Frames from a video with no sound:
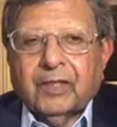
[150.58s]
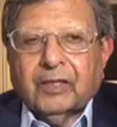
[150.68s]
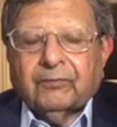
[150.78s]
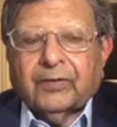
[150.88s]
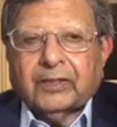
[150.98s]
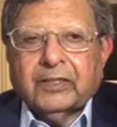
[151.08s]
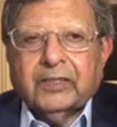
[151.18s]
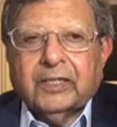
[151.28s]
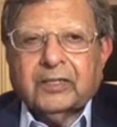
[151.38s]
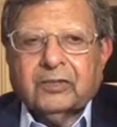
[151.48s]
In fact,
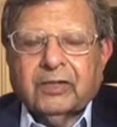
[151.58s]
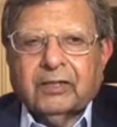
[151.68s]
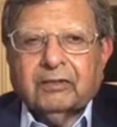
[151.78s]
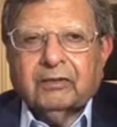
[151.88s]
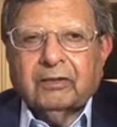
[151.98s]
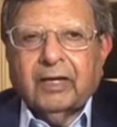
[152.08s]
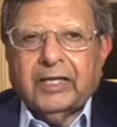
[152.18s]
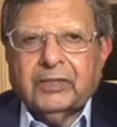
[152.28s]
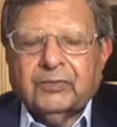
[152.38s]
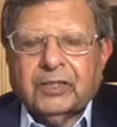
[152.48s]
India's strength
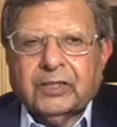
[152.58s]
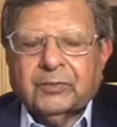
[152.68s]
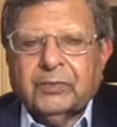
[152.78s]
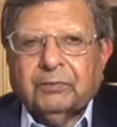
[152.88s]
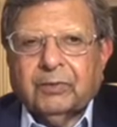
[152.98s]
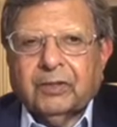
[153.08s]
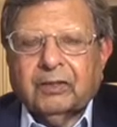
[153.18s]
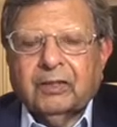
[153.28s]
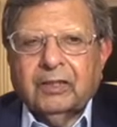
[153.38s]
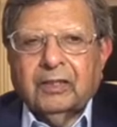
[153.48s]
lies with its people,
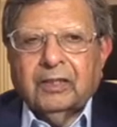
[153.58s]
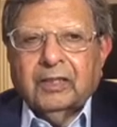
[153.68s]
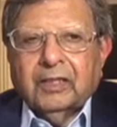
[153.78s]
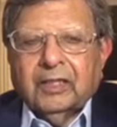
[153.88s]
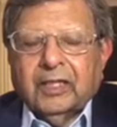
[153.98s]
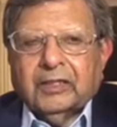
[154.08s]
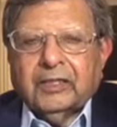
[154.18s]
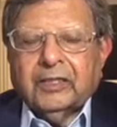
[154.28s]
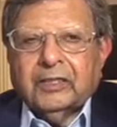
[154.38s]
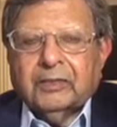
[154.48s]
and
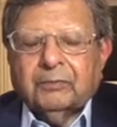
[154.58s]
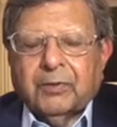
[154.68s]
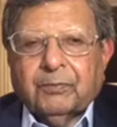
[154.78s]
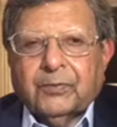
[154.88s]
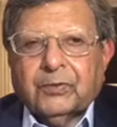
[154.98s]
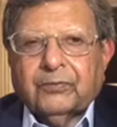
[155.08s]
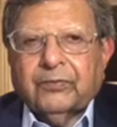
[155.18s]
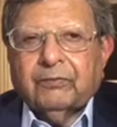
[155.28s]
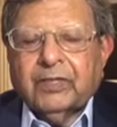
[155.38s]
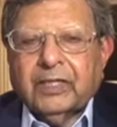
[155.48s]
it is the purpose of
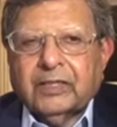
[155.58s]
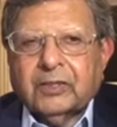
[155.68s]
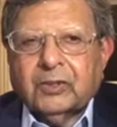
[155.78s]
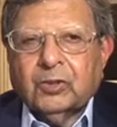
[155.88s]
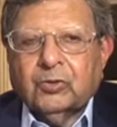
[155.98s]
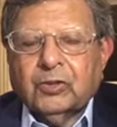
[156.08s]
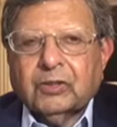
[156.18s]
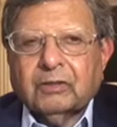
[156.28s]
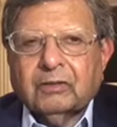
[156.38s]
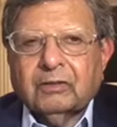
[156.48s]
every
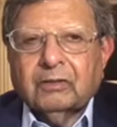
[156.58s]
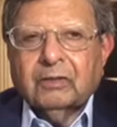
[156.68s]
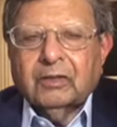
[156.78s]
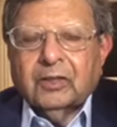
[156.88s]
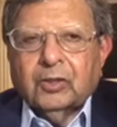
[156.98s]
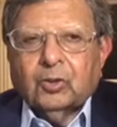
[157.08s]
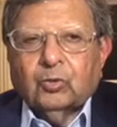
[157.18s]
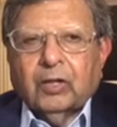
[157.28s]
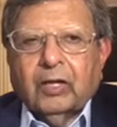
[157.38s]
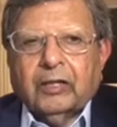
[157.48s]
institution
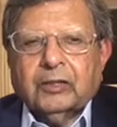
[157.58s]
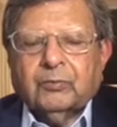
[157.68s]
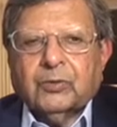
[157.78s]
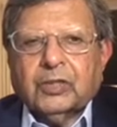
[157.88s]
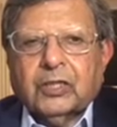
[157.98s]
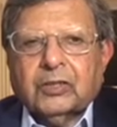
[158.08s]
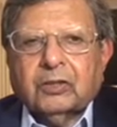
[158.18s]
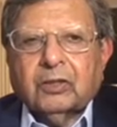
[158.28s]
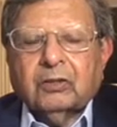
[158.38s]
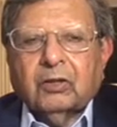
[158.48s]
to unlock the
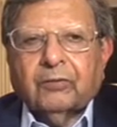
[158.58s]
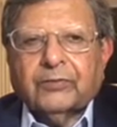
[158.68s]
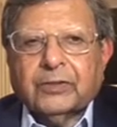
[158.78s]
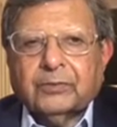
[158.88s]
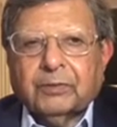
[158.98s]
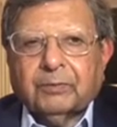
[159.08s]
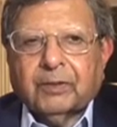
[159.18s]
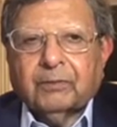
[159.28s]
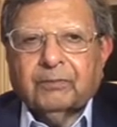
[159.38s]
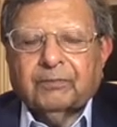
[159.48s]
potential of its
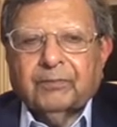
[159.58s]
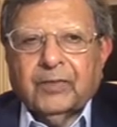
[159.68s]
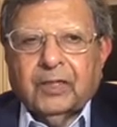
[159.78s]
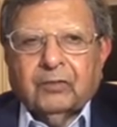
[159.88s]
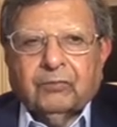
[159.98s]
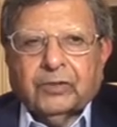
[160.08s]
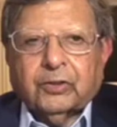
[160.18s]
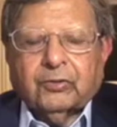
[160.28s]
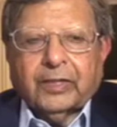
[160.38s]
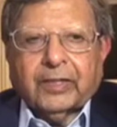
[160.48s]
people, whether
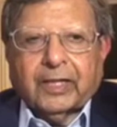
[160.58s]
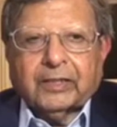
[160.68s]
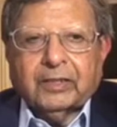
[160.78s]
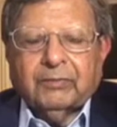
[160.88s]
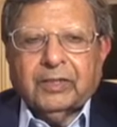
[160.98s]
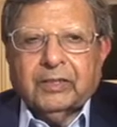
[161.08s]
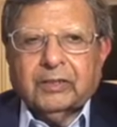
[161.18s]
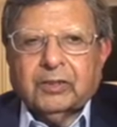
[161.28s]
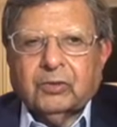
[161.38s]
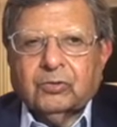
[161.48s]
you are an academic
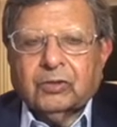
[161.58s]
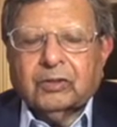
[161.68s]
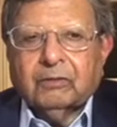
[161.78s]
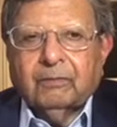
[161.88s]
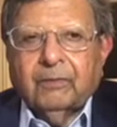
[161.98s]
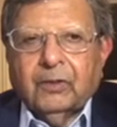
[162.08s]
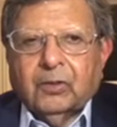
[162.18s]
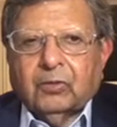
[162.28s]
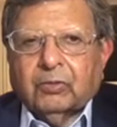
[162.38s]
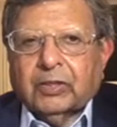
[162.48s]
institution
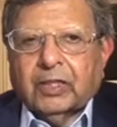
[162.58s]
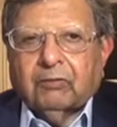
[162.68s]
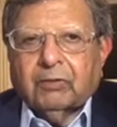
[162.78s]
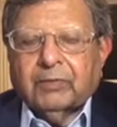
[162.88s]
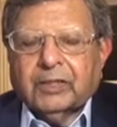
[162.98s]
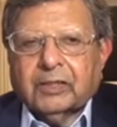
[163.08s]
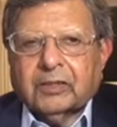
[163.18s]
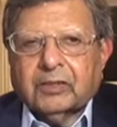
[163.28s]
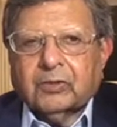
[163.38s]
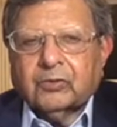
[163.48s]
or a government
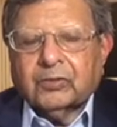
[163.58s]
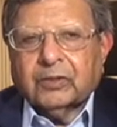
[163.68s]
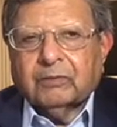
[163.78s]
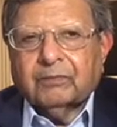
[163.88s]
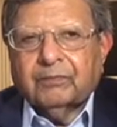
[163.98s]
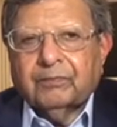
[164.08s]
institution.